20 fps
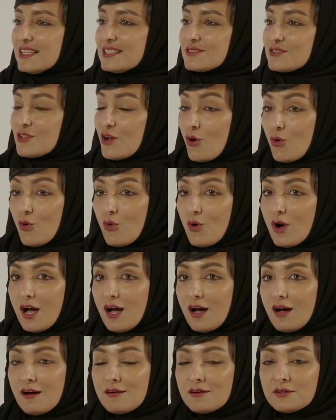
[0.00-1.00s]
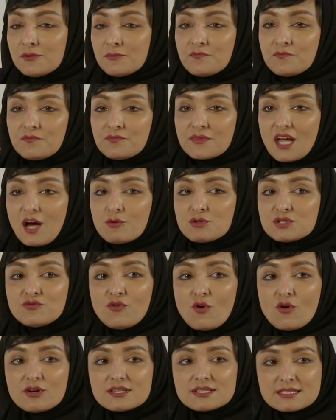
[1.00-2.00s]
So I was
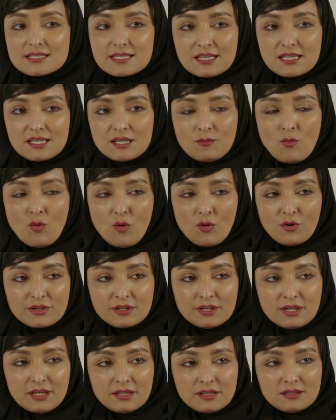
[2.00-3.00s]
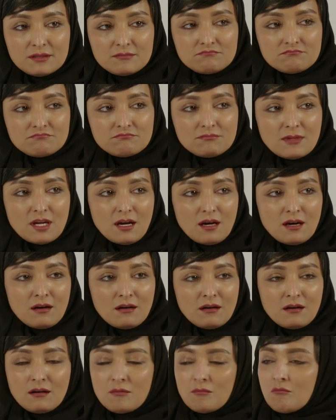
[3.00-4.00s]
focusing more in
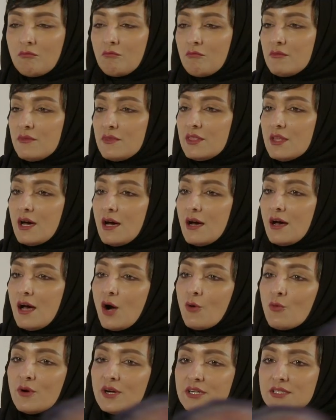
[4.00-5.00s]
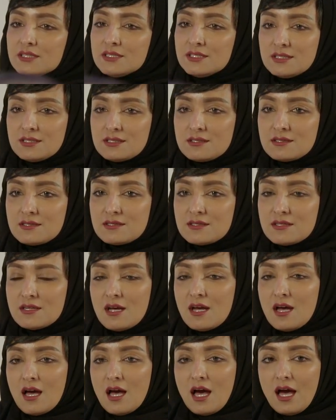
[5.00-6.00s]
the awareness
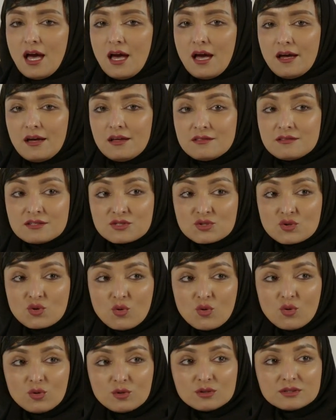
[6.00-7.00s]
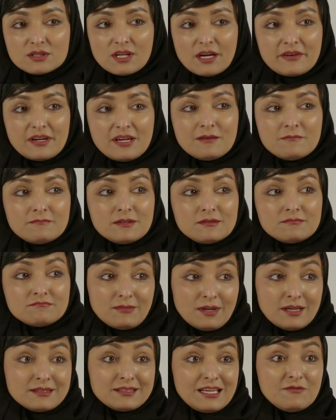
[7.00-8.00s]
in the schools
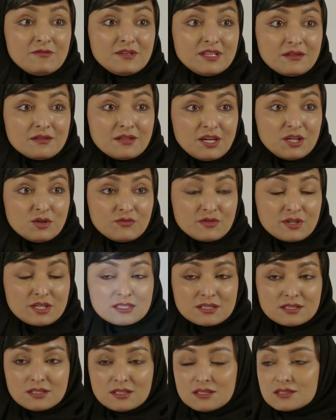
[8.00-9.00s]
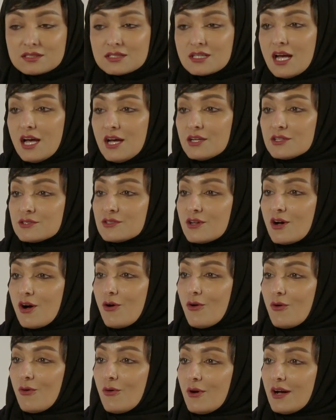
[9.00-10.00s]
and even in the universities.
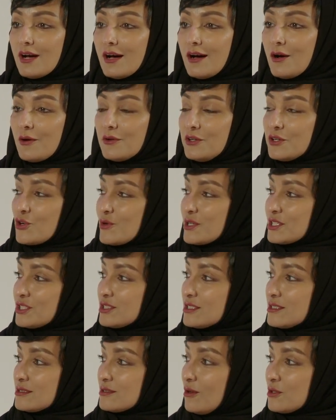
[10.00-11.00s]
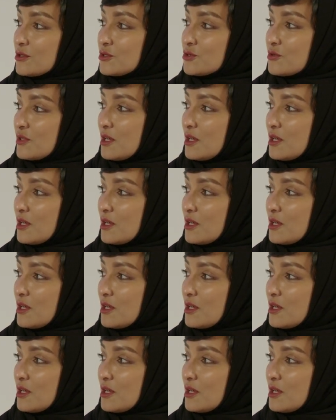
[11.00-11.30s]
So your question's also